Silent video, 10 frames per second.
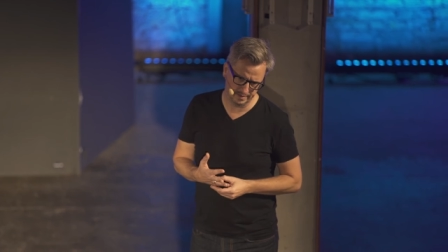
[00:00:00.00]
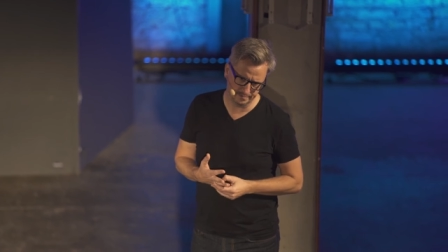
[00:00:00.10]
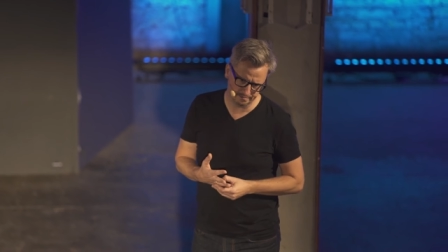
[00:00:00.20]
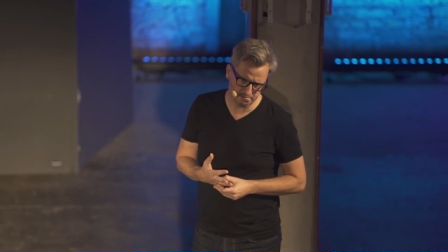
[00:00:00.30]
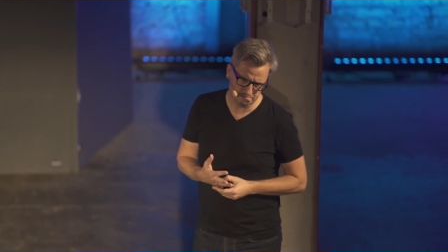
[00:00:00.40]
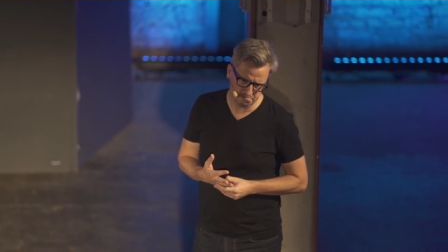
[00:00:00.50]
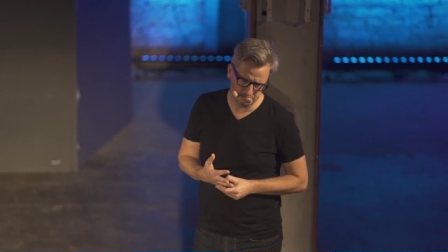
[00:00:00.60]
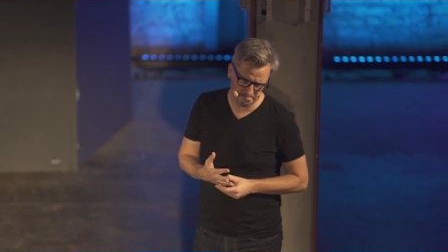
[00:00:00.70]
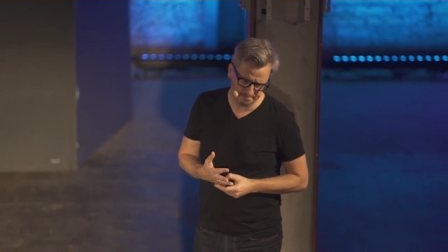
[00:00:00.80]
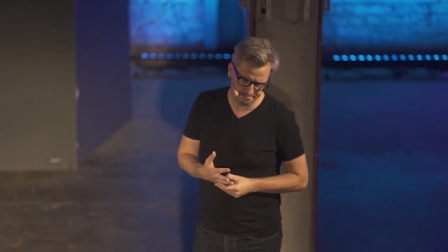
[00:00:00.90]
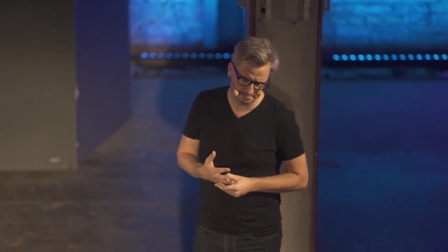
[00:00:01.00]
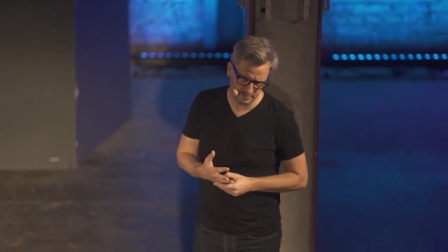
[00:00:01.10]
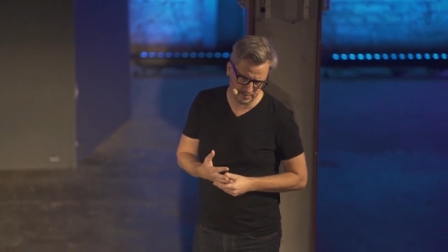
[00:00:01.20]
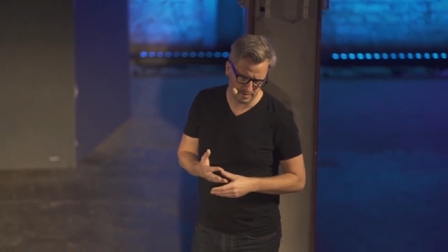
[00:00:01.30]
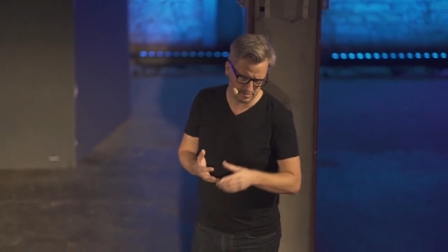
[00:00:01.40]
Um,
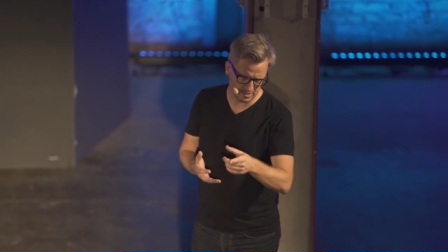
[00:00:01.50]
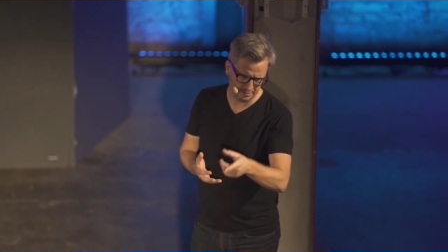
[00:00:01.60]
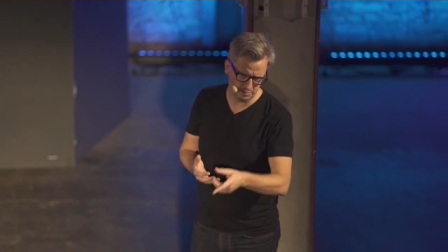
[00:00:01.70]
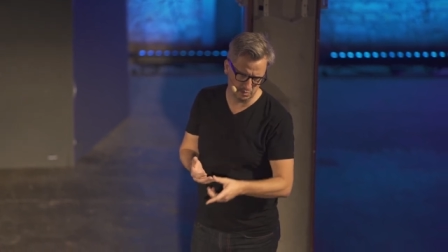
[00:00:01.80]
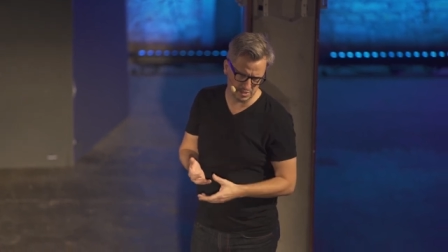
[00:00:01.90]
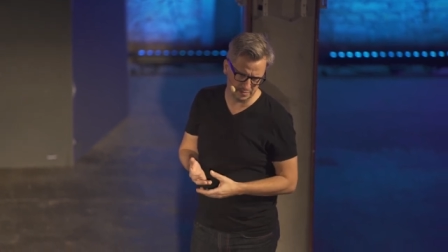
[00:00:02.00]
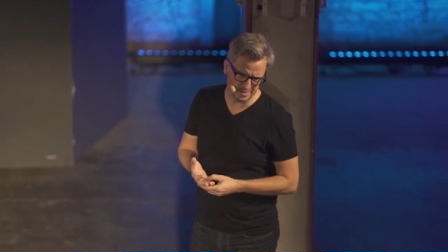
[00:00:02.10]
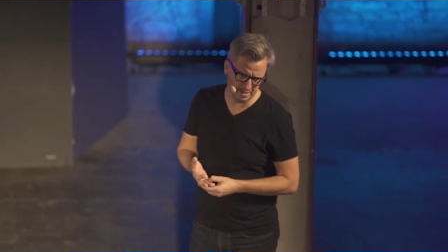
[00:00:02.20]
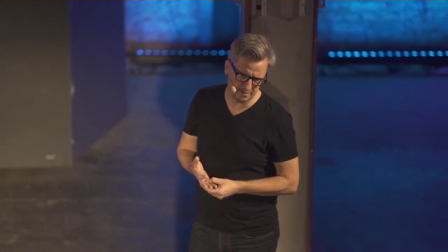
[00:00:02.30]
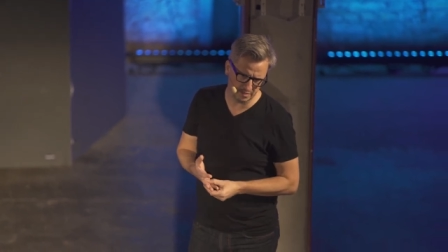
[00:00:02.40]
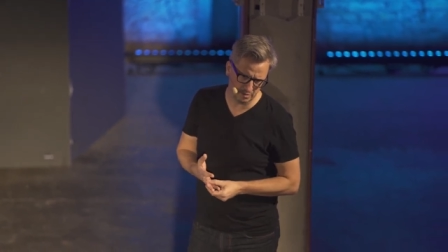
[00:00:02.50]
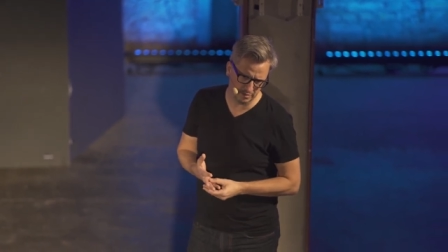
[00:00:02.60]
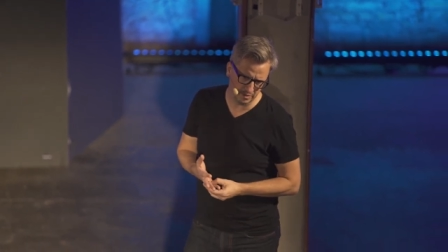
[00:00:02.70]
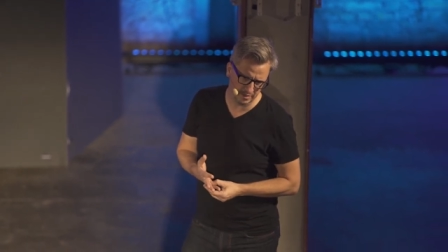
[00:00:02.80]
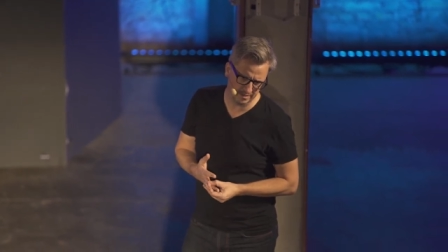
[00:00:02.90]
is there something more specific,
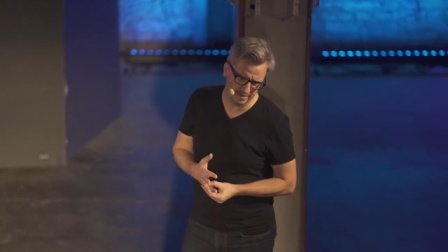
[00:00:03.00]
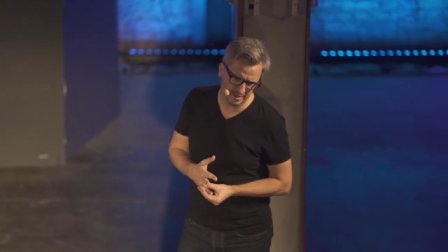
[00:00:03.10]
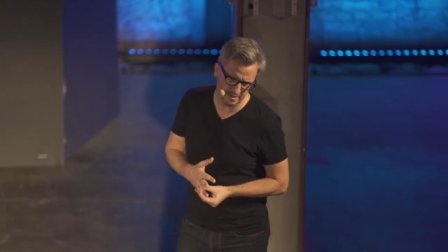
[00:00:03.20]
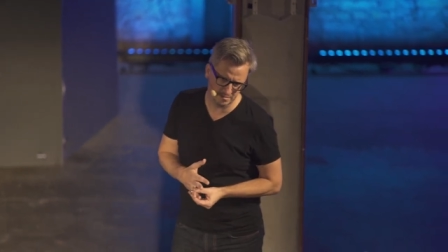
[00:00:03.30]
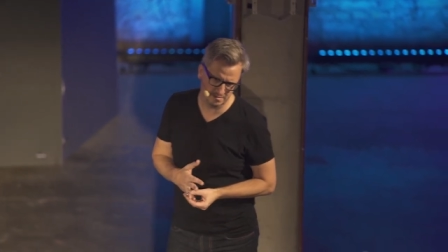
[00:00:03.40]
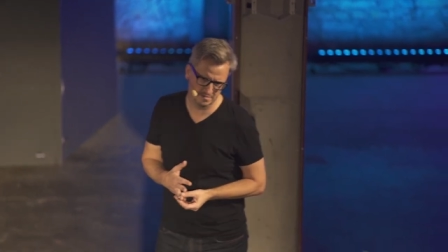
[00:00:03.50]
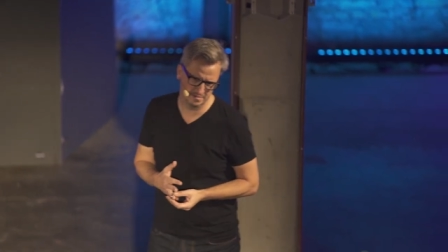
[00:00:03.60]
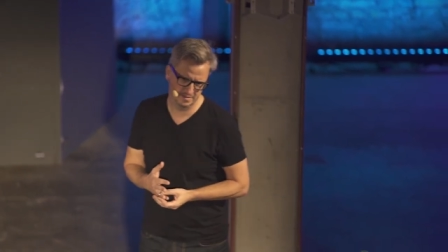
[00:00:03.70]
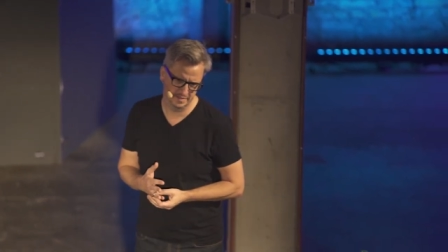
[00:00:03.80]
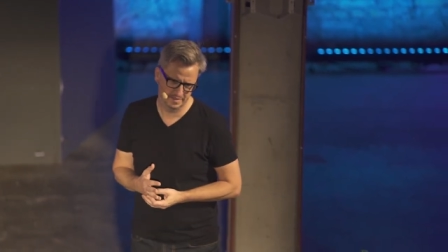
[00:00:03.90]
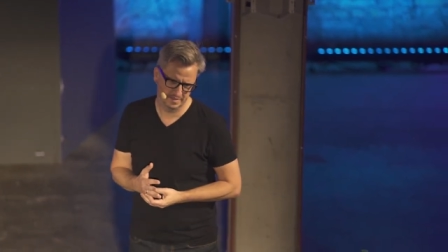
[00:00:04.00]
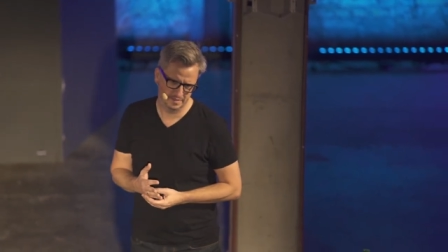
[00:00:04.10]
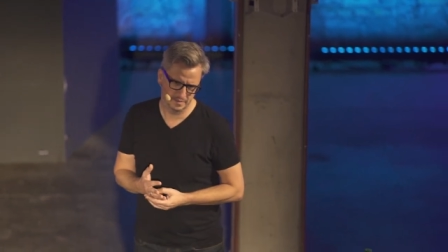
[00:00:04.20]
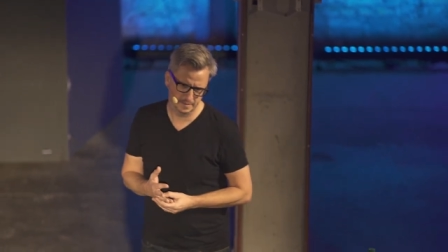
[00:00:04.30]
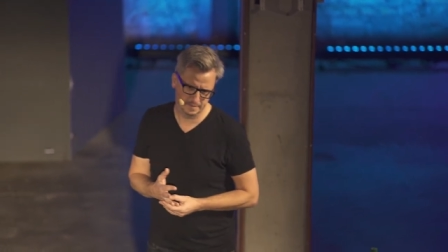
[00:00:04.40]
though, that you had to that?
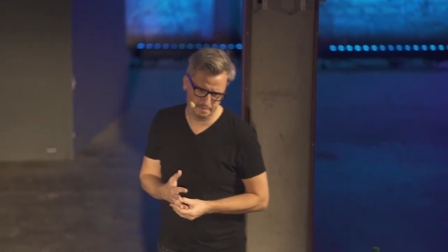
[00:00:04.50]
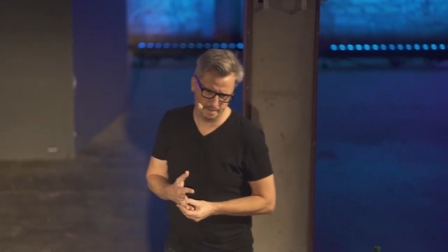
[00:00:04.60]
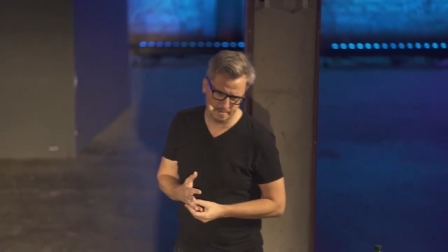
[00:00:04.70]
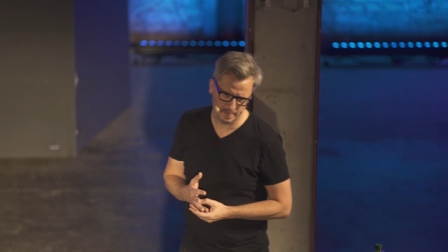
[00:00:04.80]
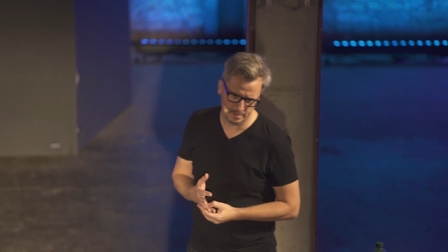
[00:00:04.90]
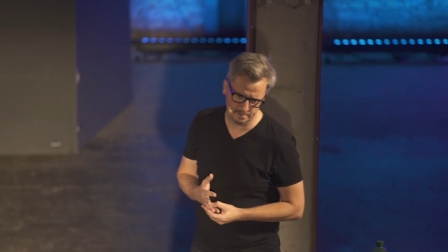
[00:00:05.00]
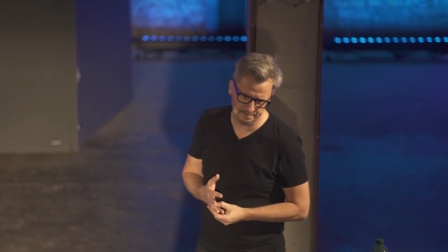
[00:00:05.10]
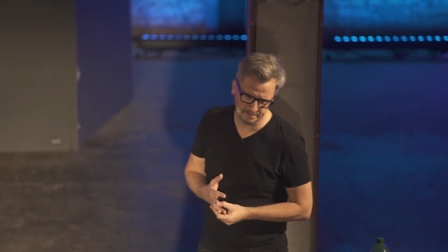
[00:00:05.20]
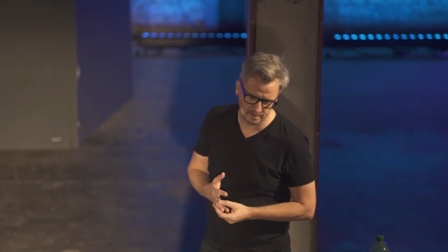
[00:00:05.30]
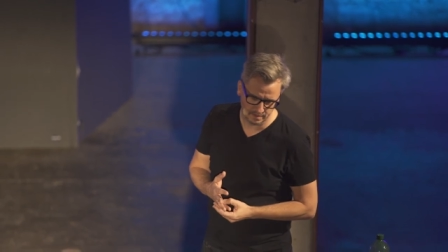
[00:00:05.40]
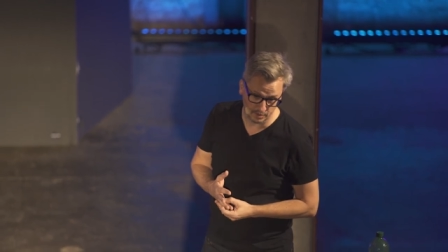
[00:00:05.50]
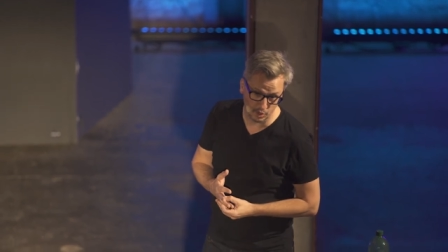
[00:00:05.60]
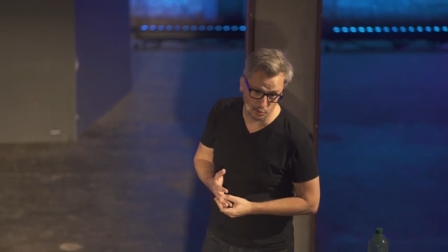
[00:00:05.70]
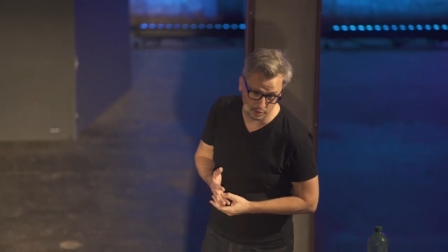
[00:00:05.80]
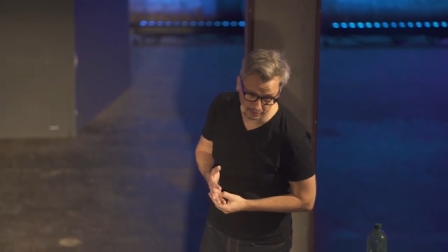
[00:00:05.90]
What are you looking for?
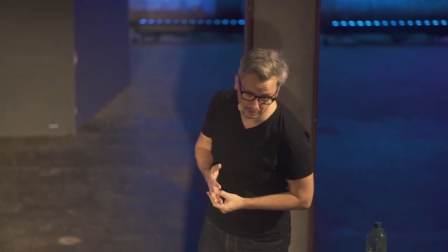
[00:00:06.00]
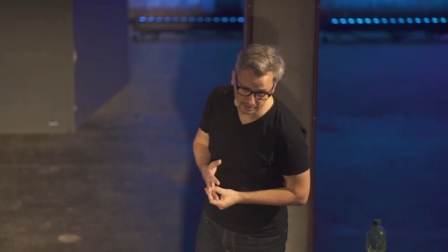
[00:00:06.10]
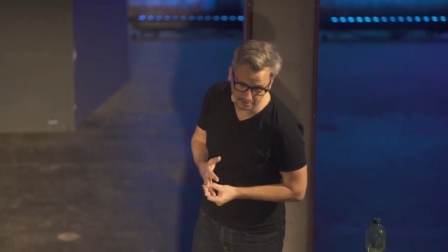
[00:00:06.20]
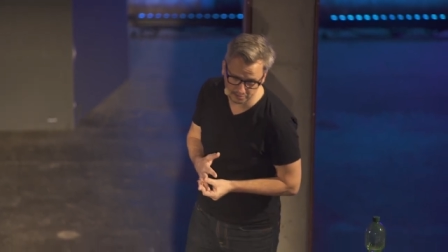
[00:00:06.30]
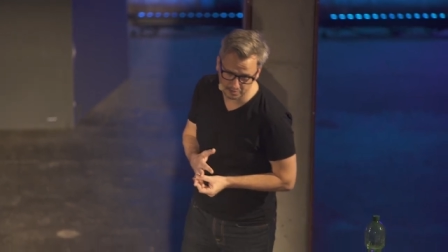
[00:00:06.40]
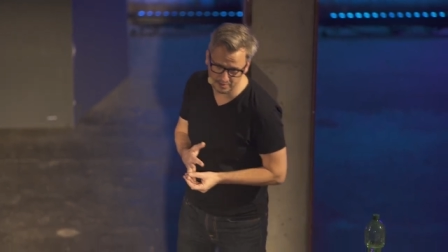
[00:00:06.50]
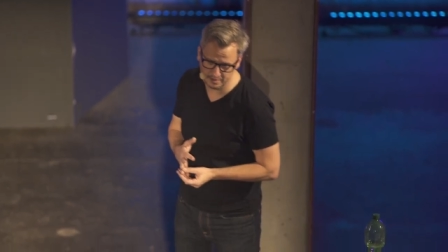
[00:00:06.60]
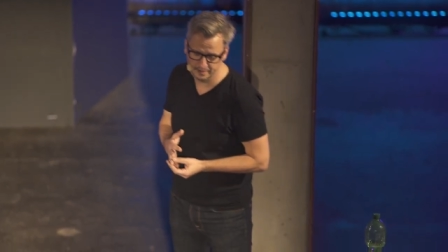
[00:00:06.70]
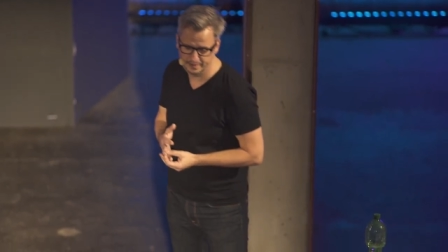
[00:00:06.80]
Oh, what are we looking for?